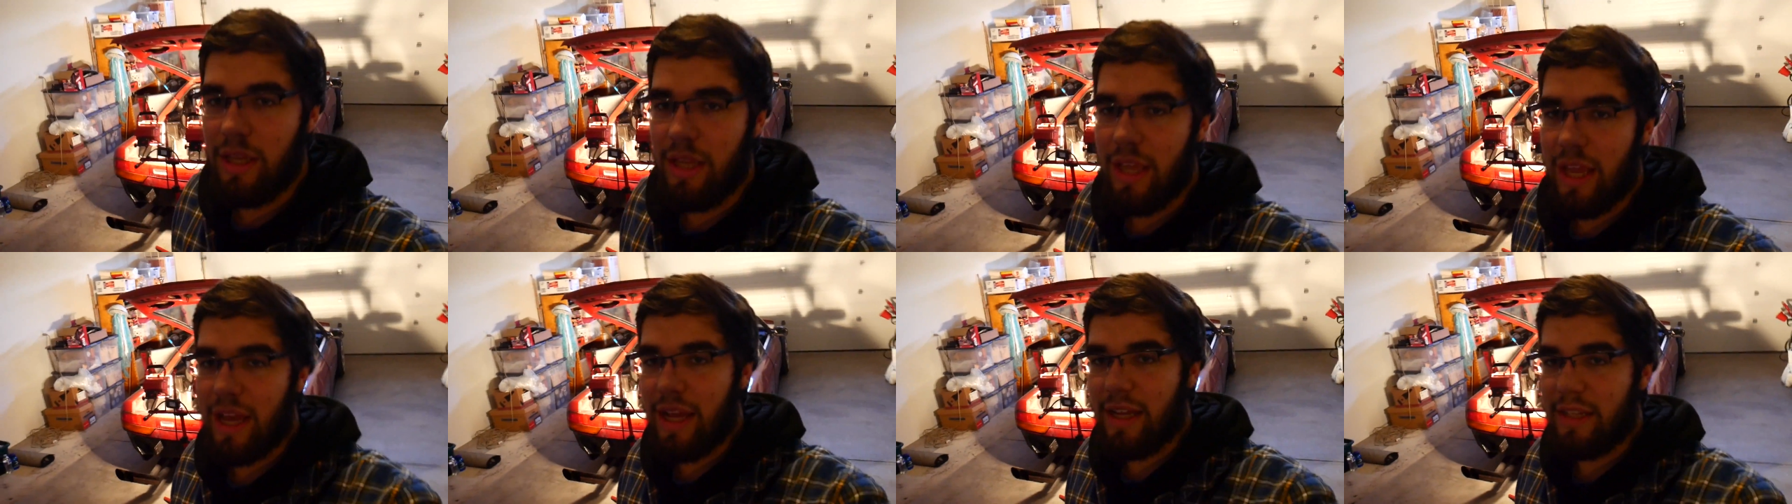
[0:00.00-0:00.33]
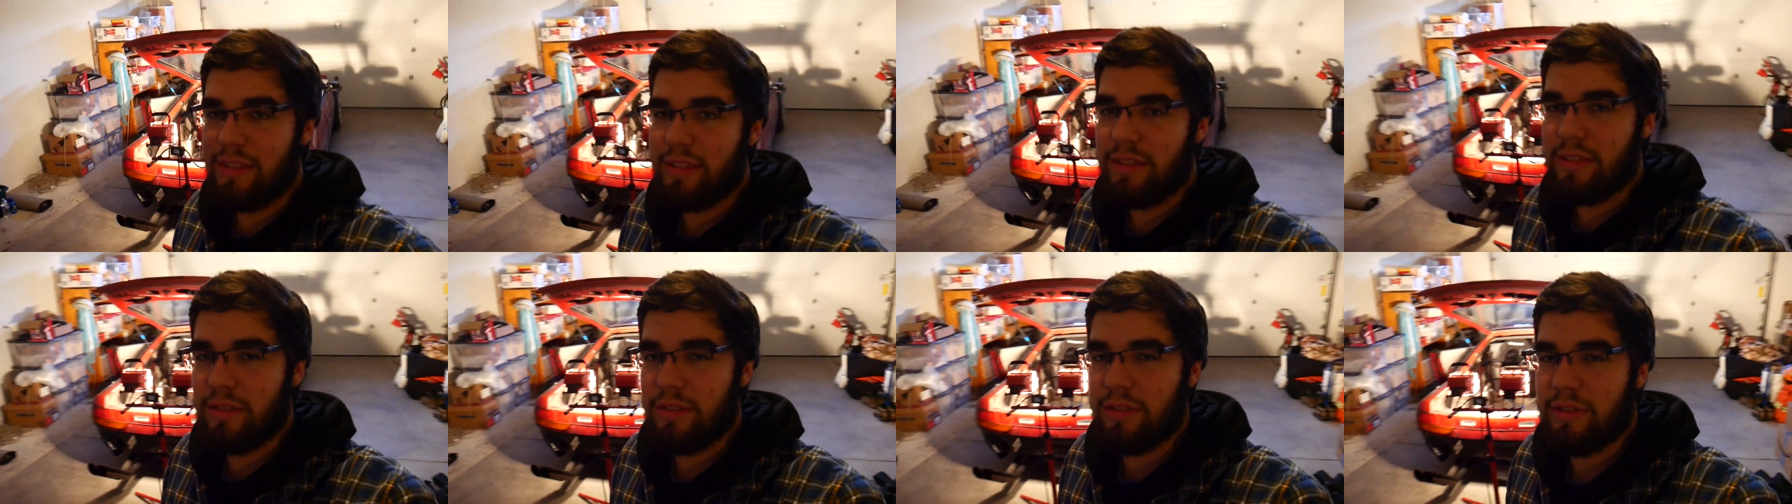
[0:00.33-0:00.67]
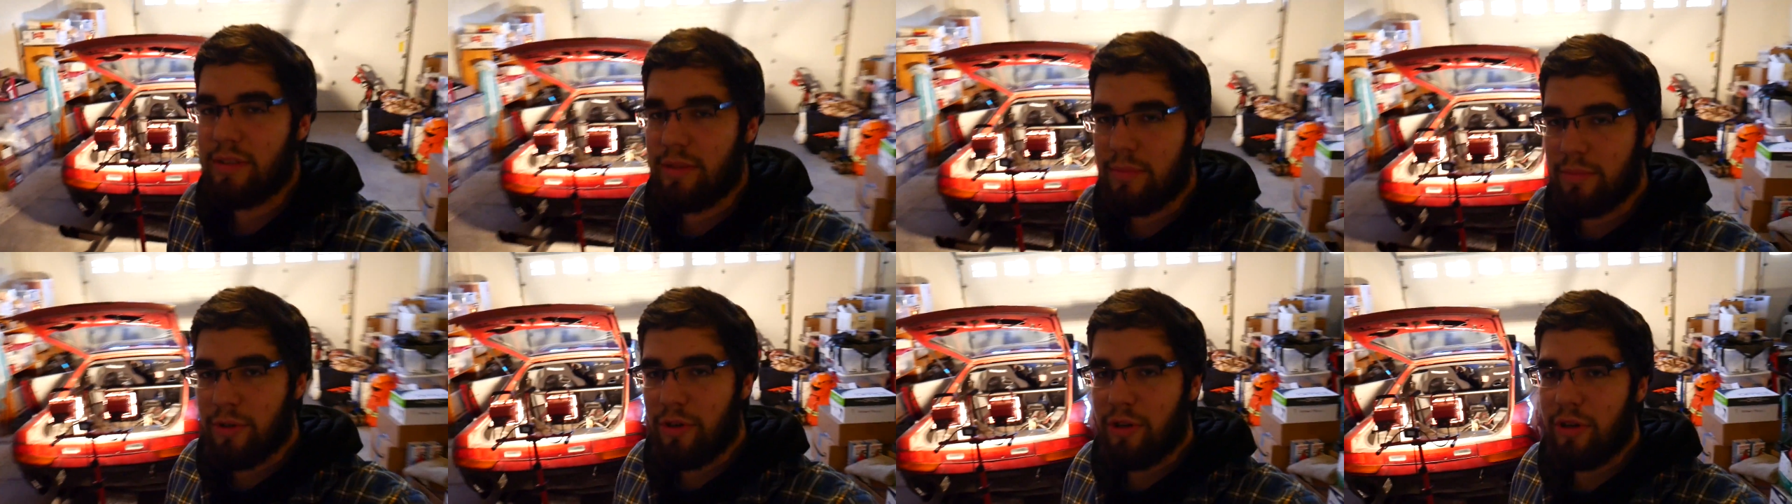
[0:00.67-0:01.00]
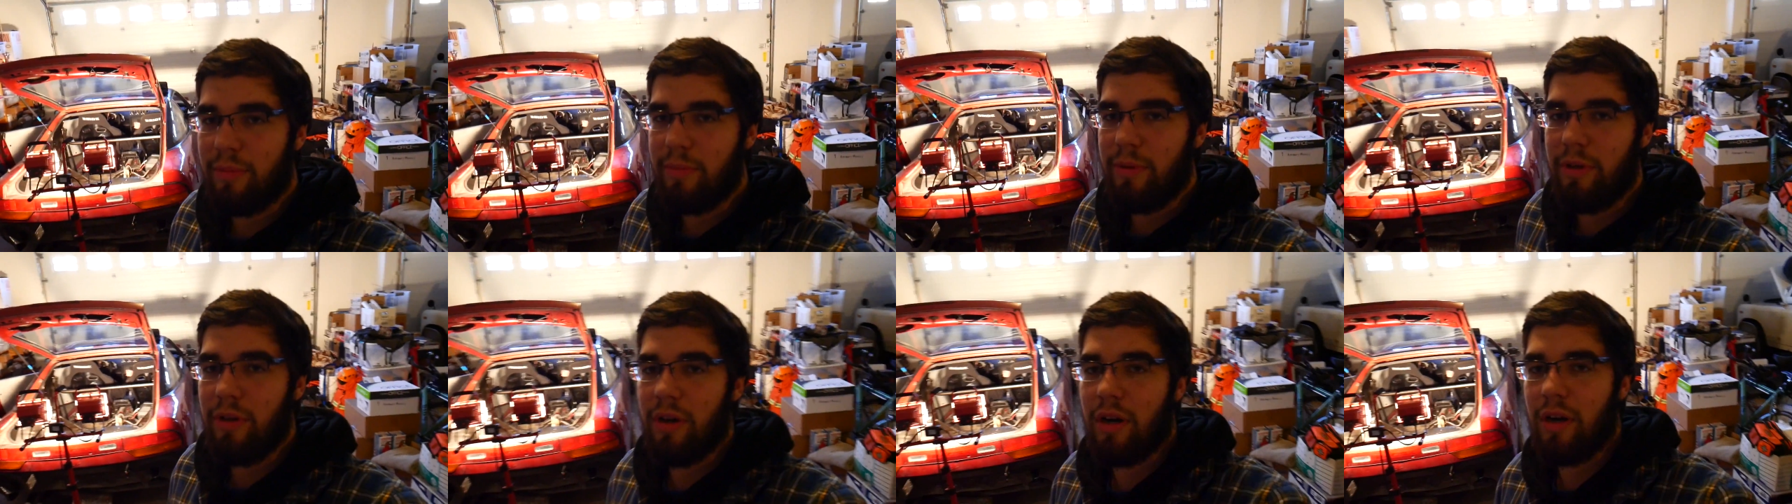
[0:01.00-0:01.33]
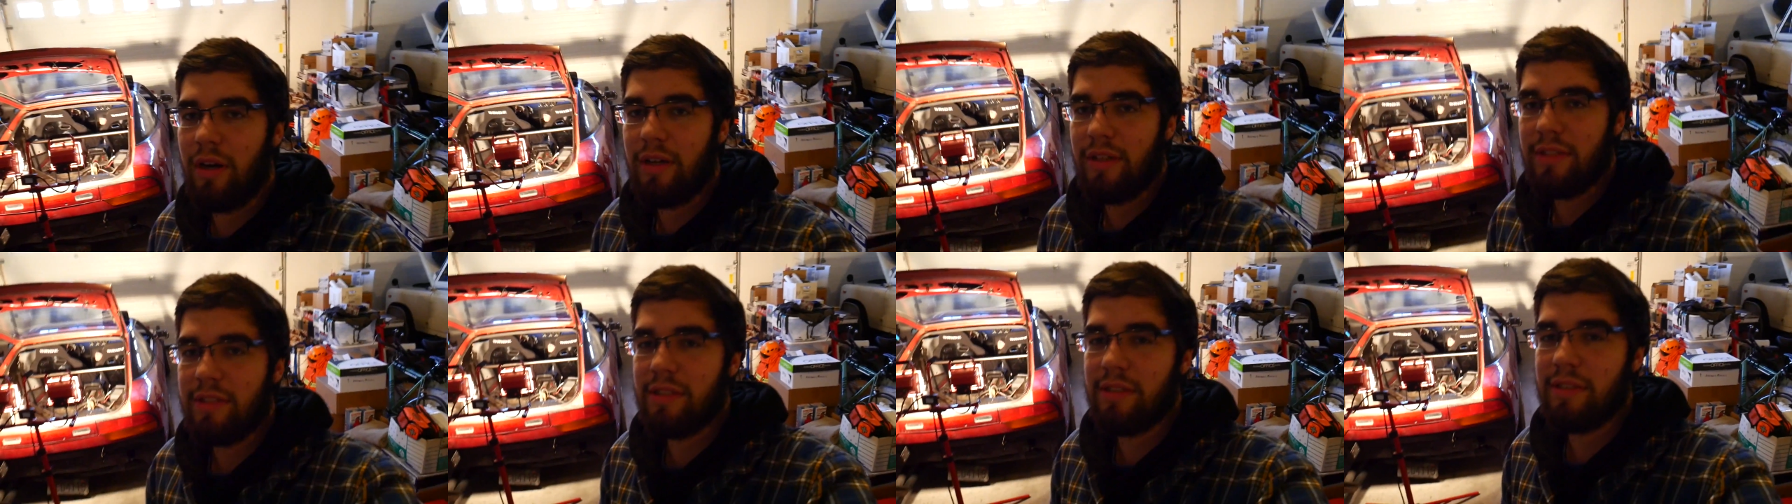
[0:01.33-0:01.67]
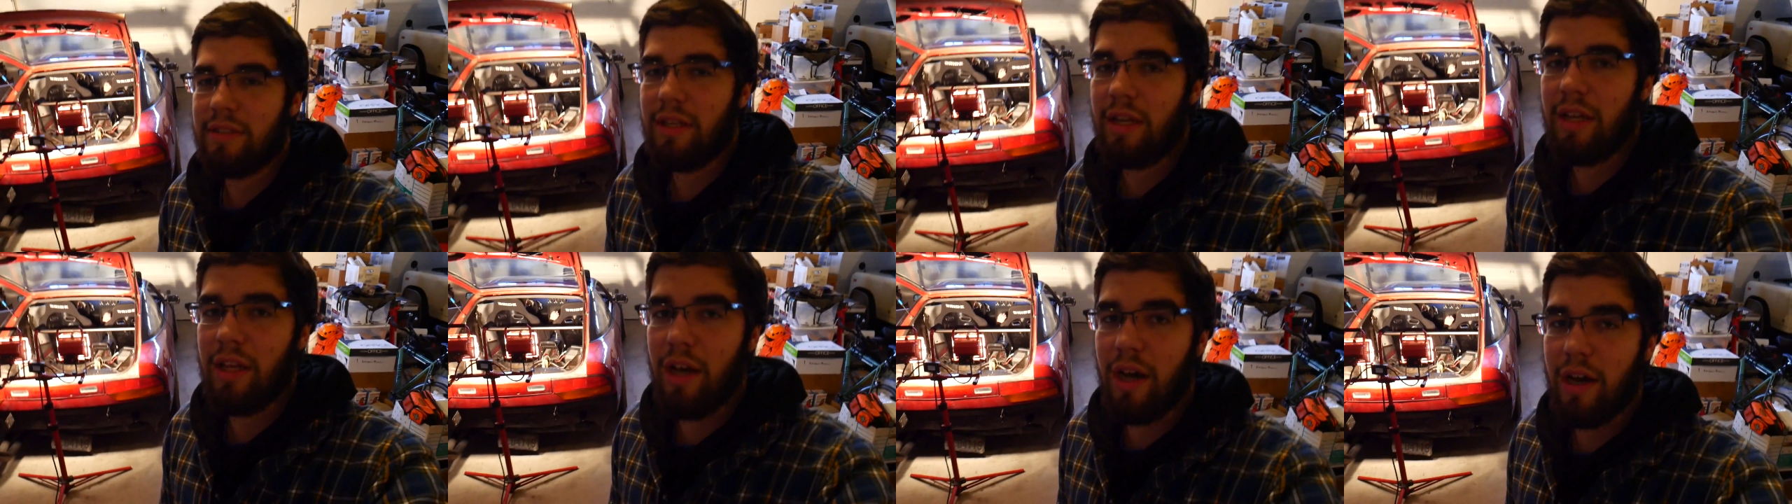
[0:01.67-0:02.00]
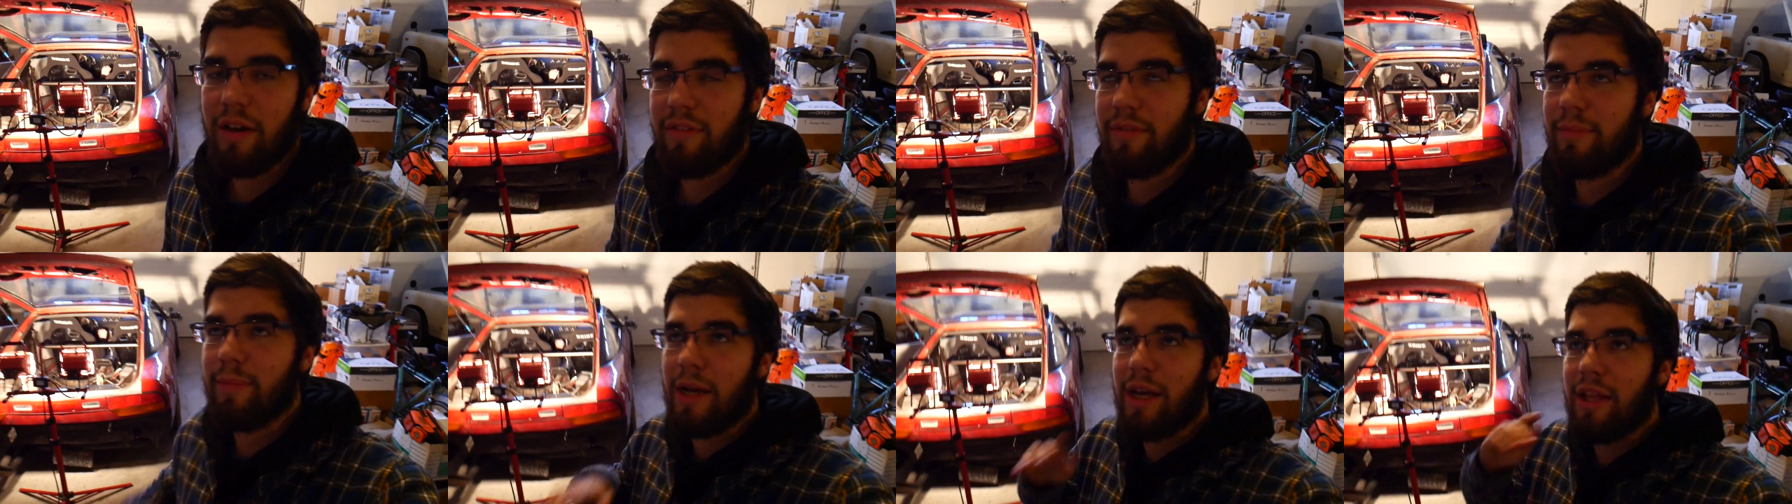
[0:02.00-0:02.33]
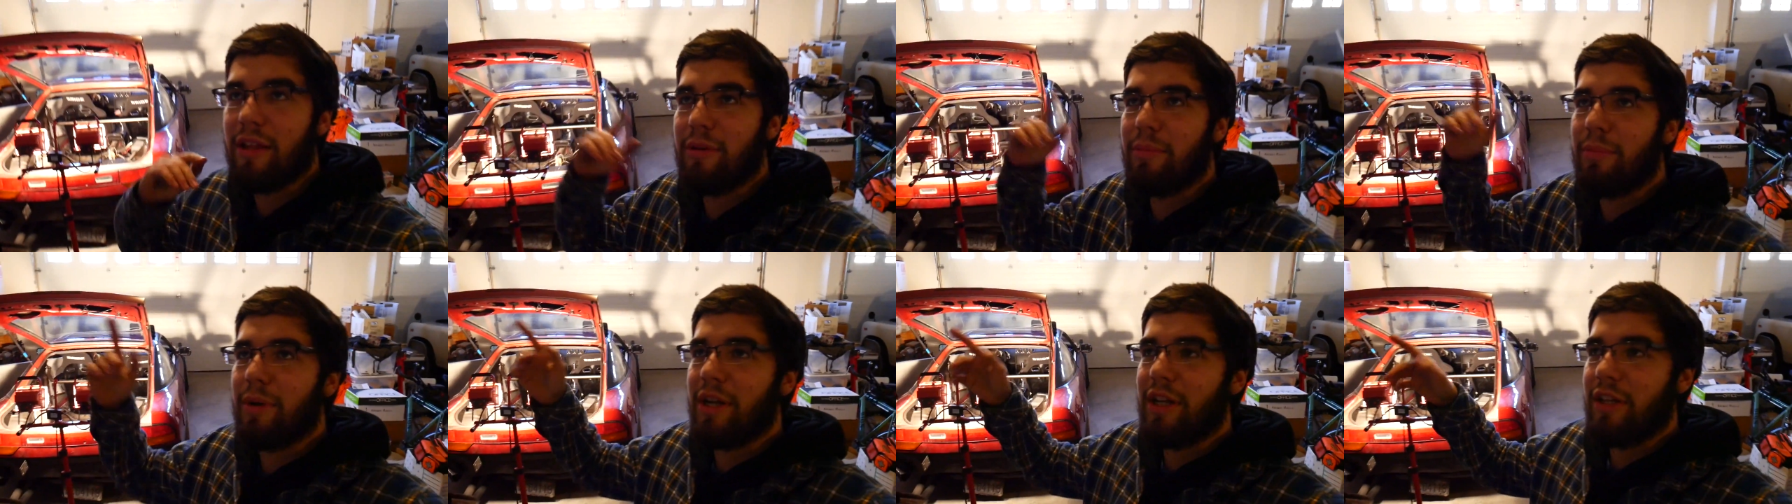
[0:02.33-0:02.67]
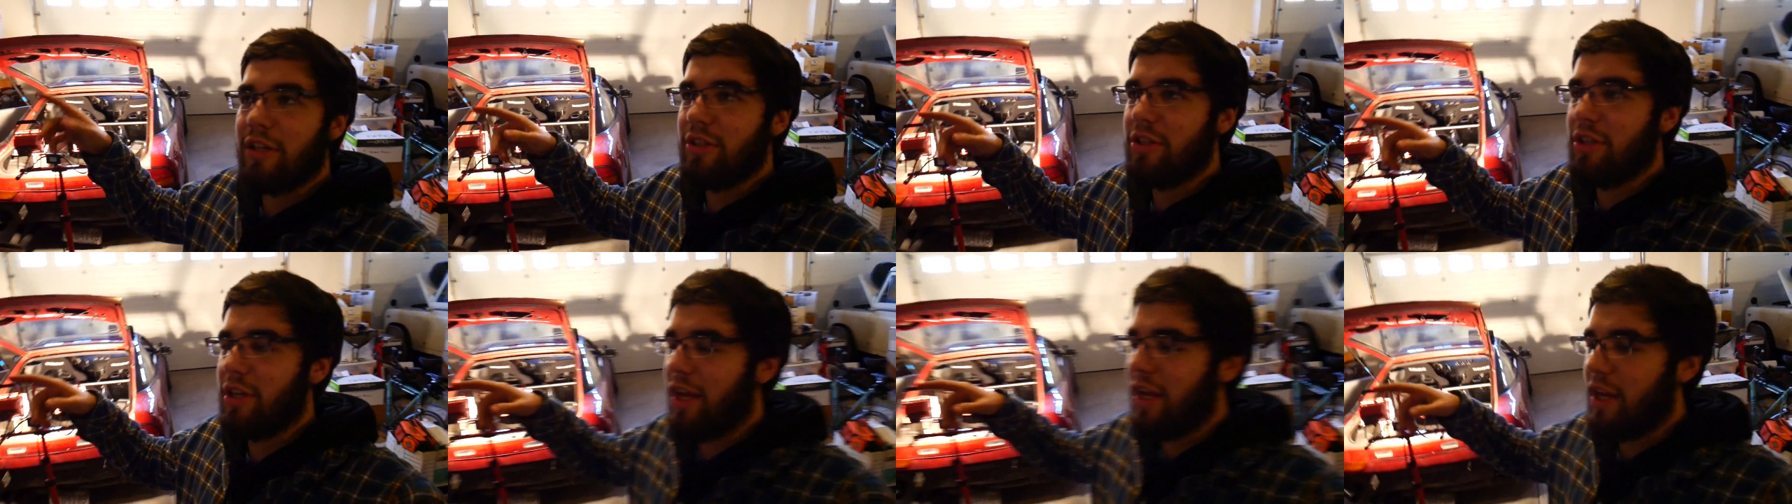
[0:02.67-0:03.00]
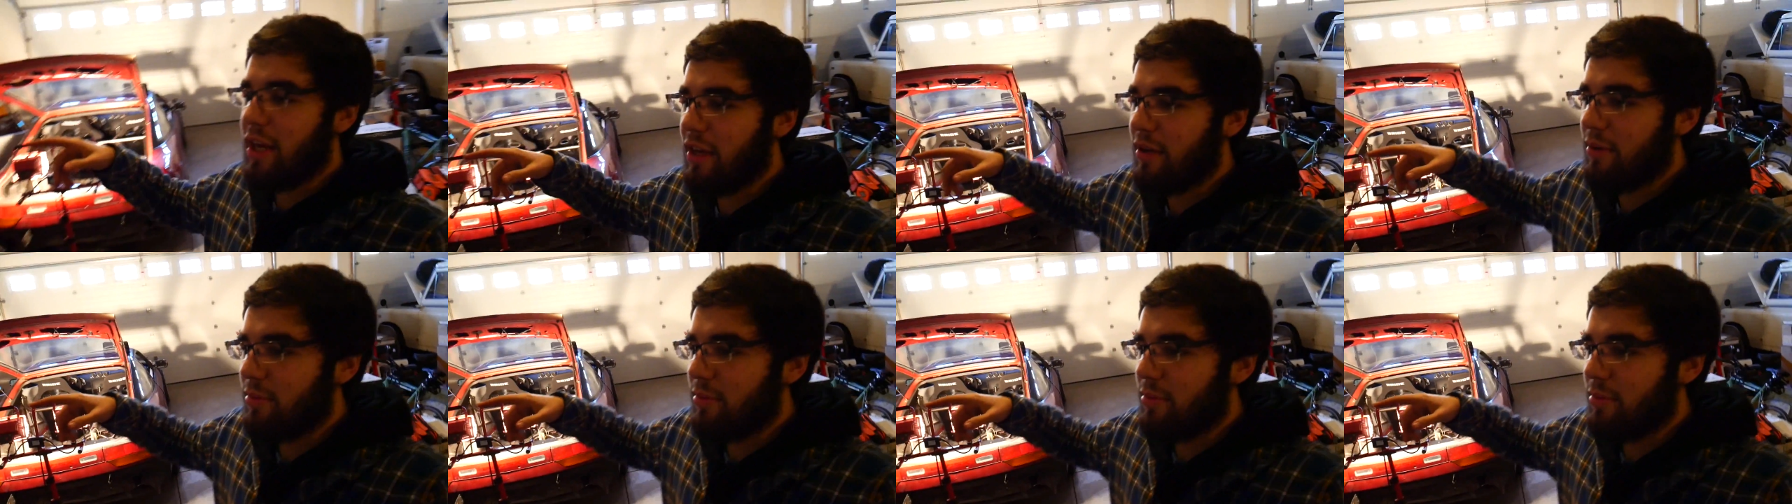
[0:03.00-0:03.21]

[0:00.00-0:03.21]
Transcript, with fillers: He has some Corbeau harnesses that he got from my other buddy Jake,